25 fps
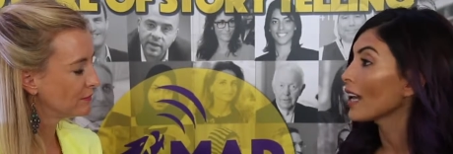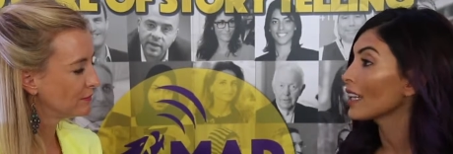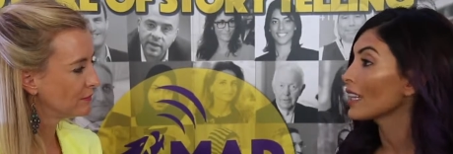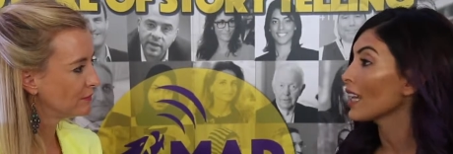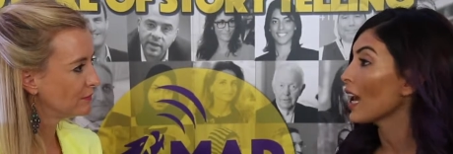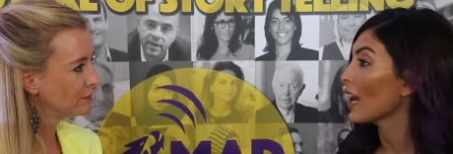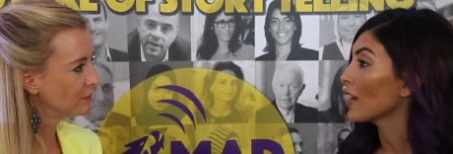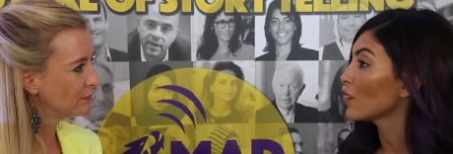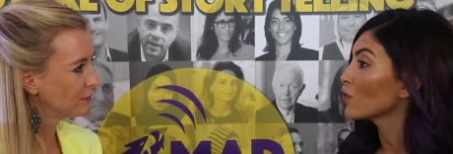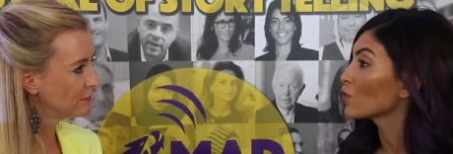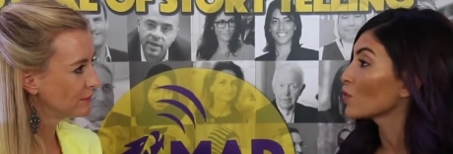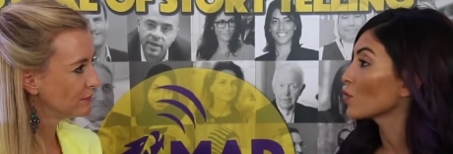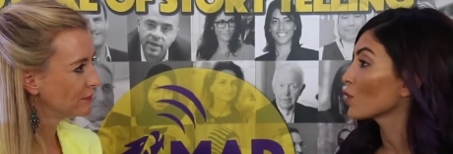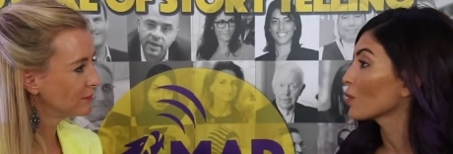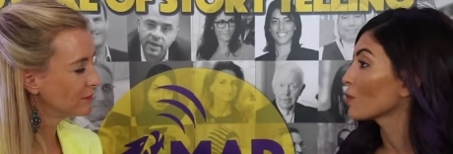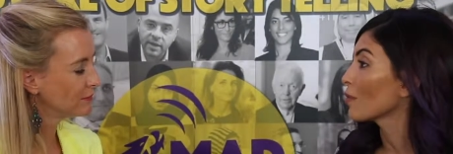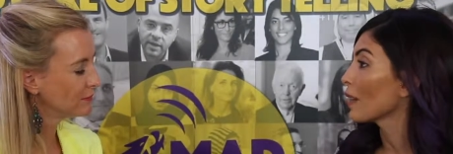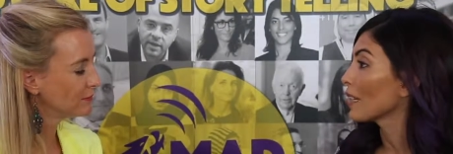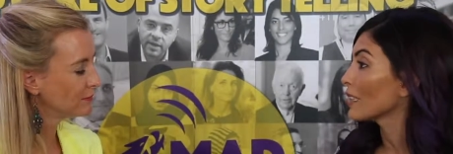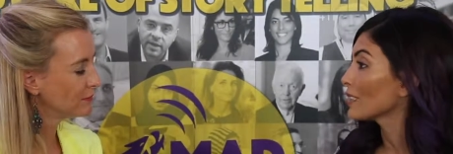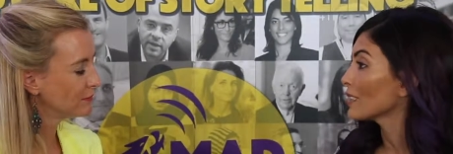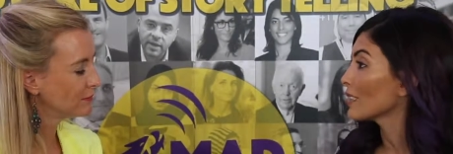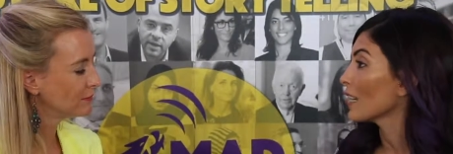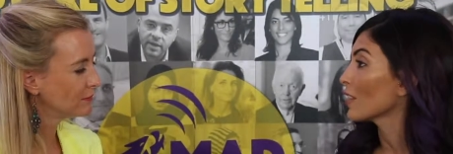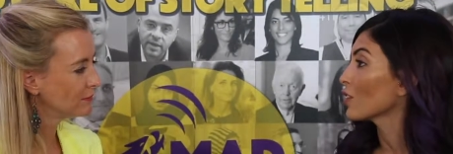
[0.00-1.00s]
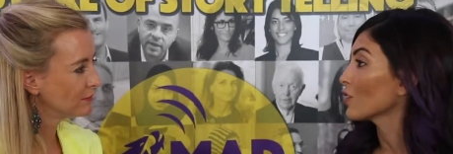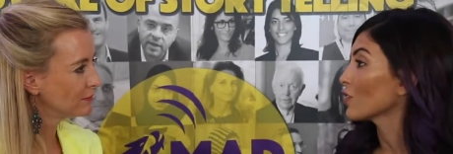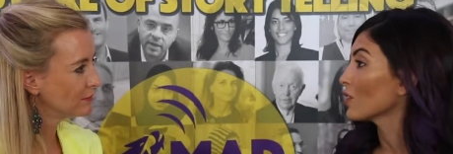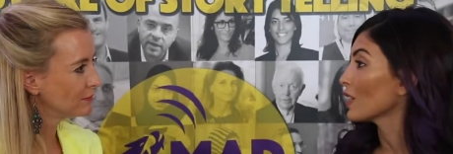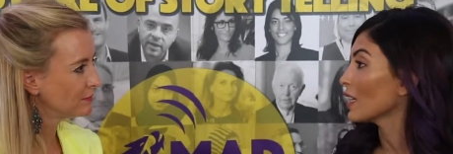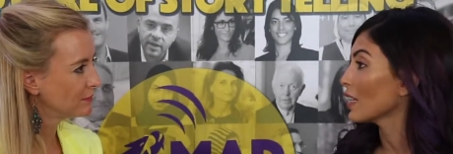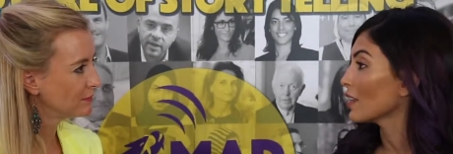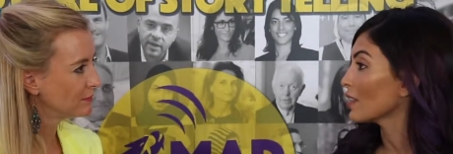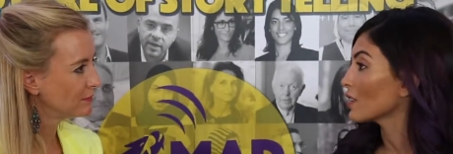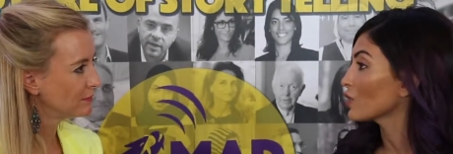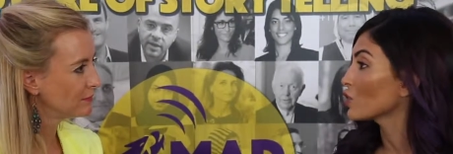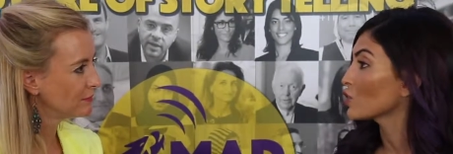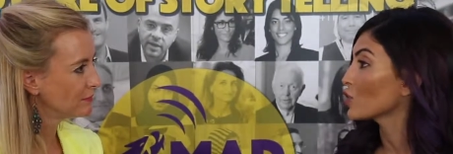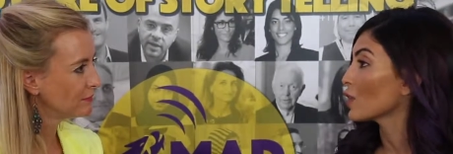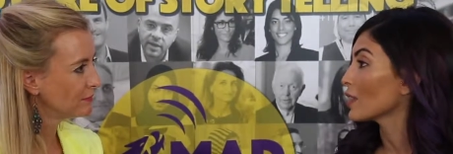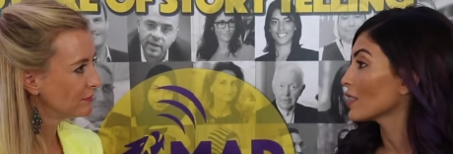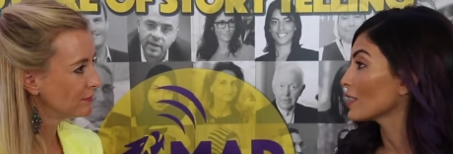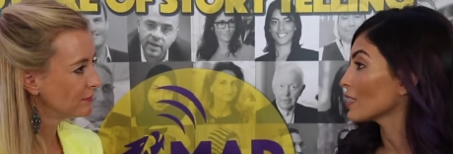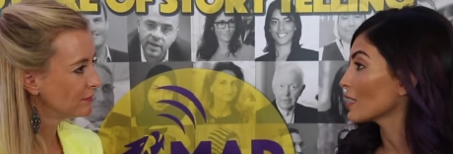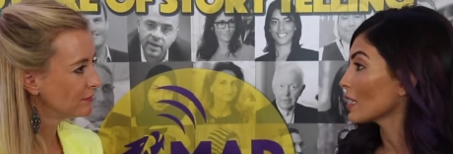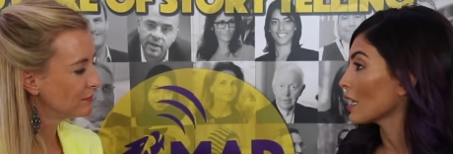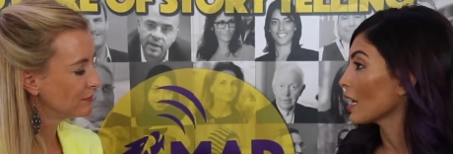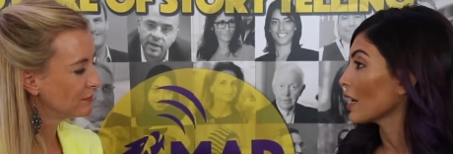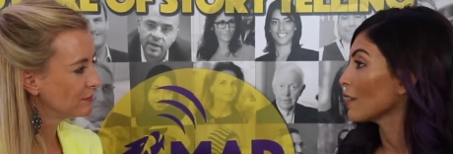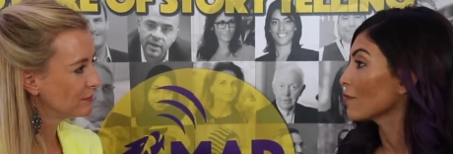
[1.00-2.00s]
Speaker 1: I can ruin my integrity and the
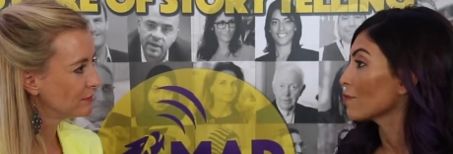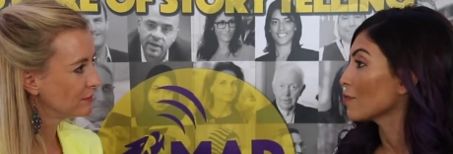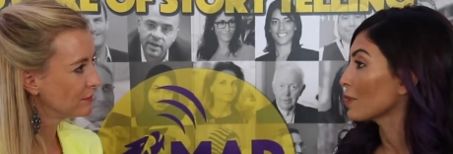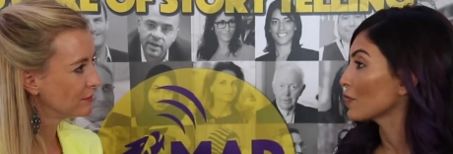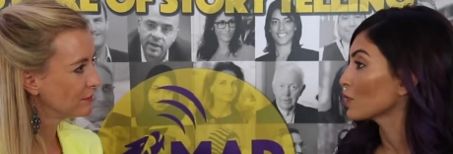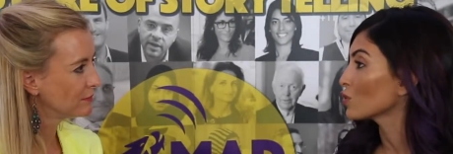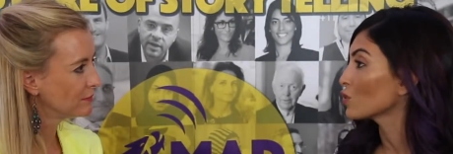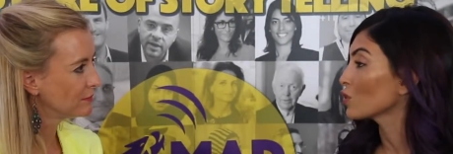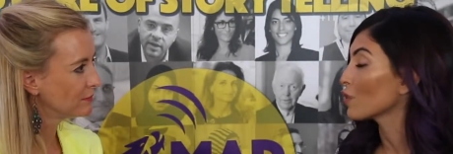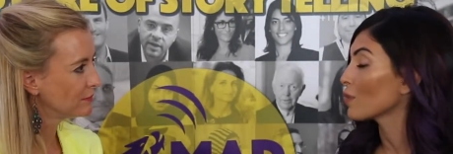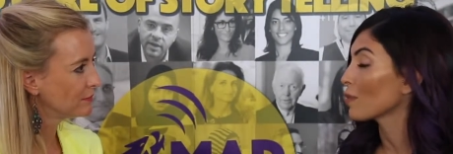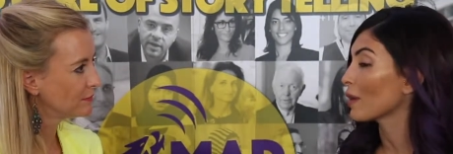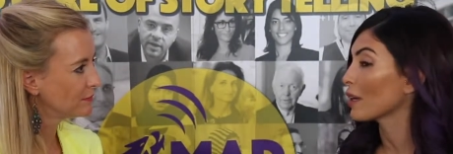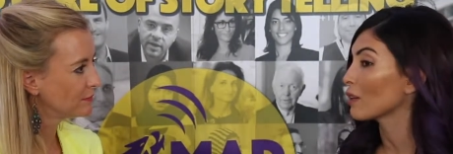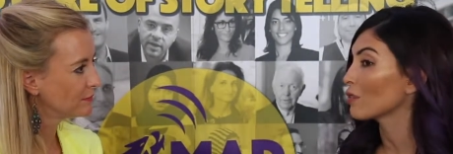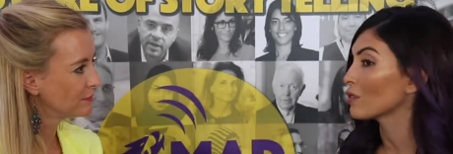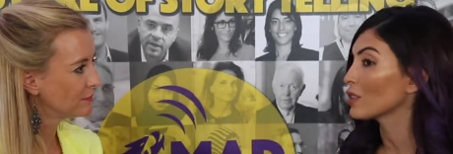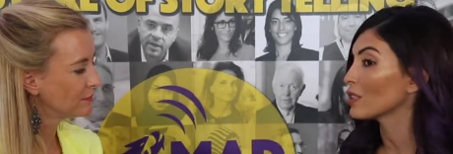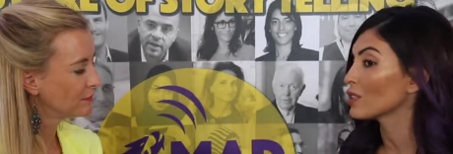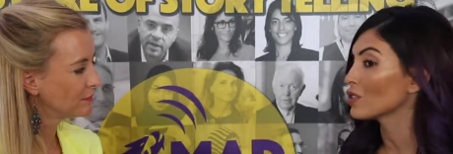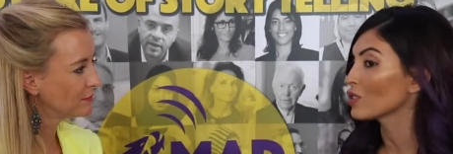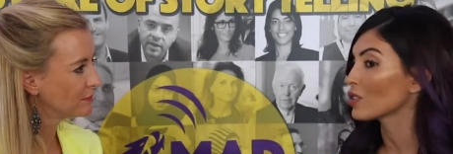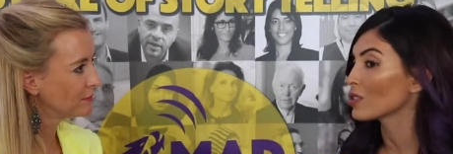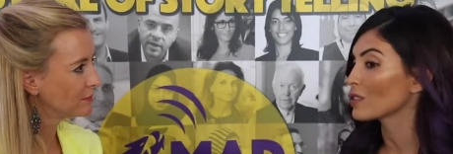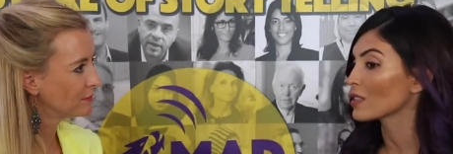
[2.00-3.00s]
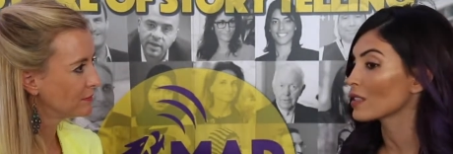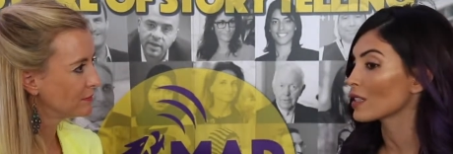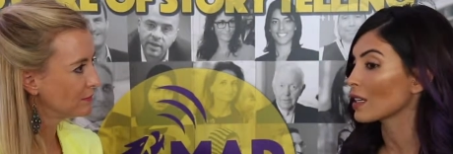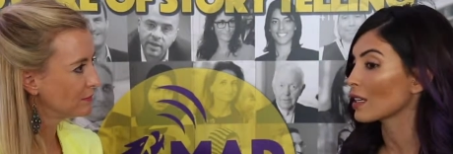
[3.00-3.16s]
trust that I've built with my readers.